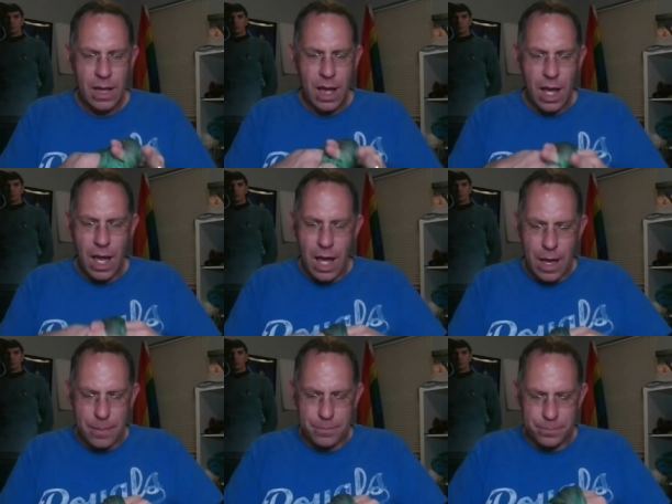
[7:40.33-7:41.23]

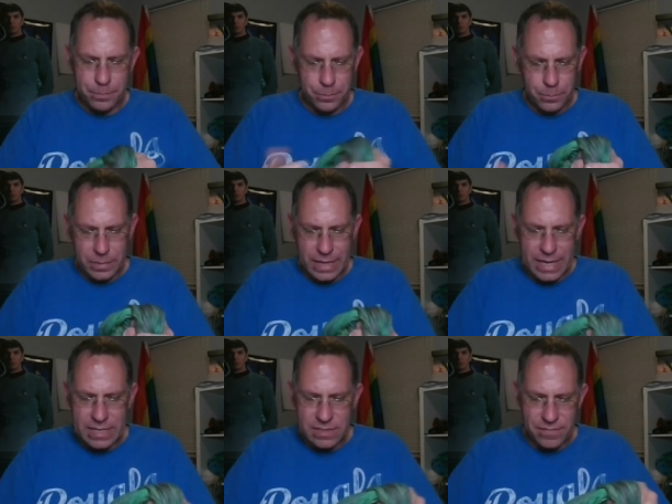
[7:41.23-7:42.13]

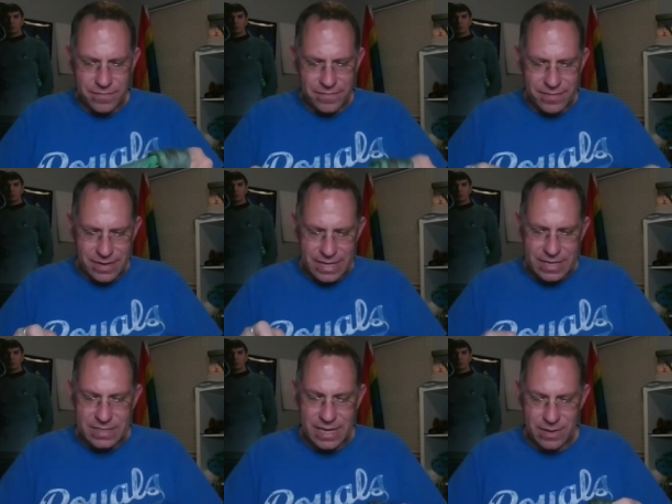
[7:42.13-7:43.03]
It
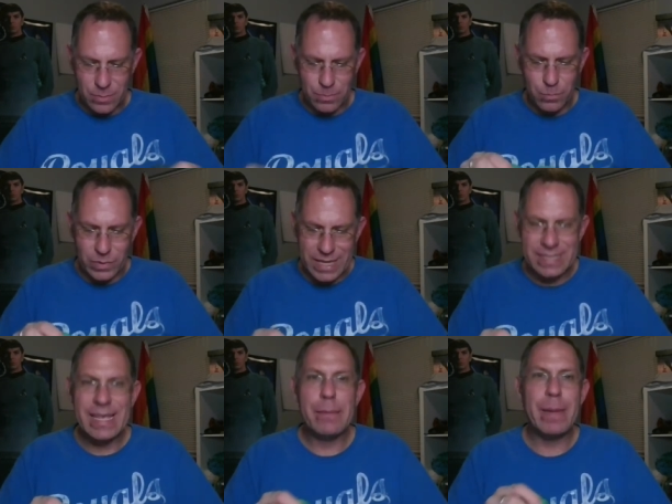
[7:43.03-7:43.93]
is when they
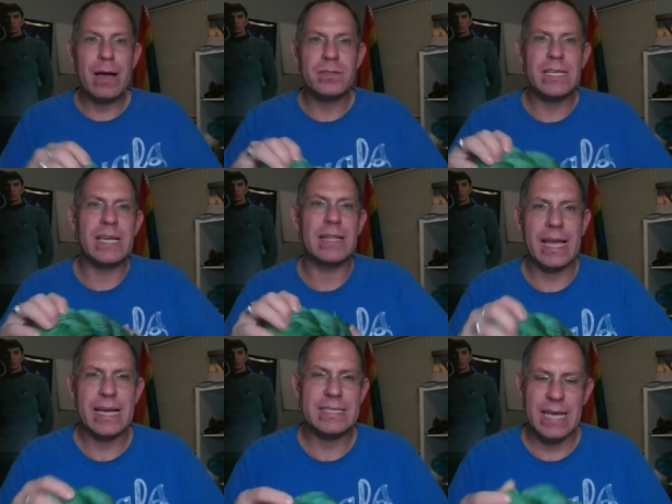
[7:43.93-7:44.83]
say bouncy,
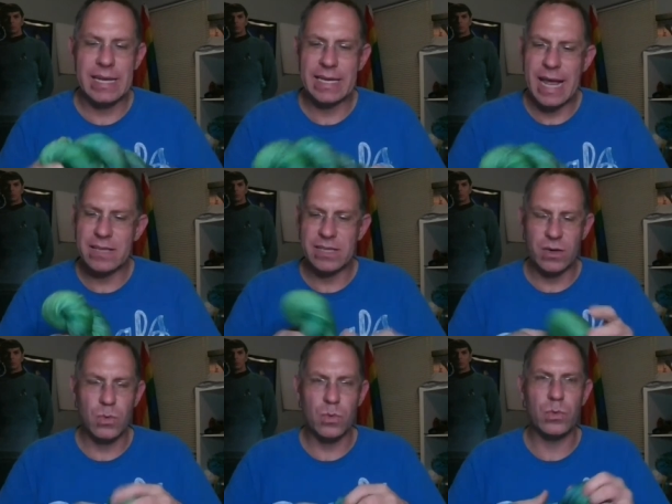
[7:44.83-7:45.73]
like I said, it has a
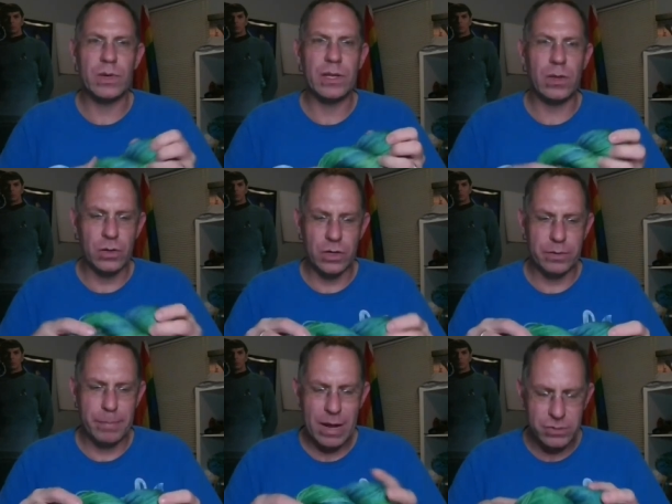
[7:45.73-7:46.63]
real
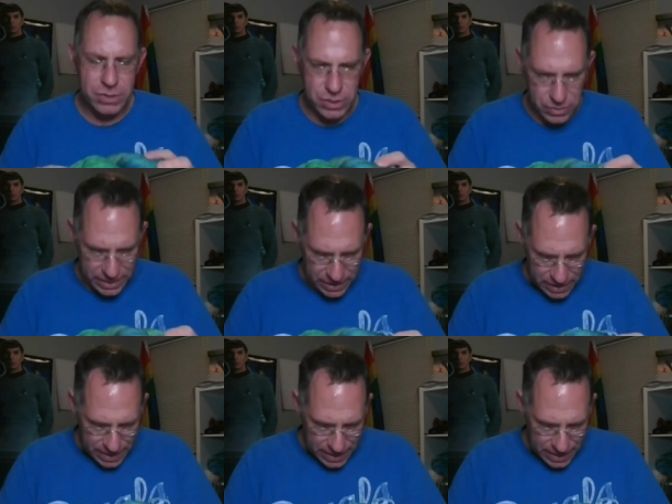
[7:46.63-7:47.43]
good bounce to it.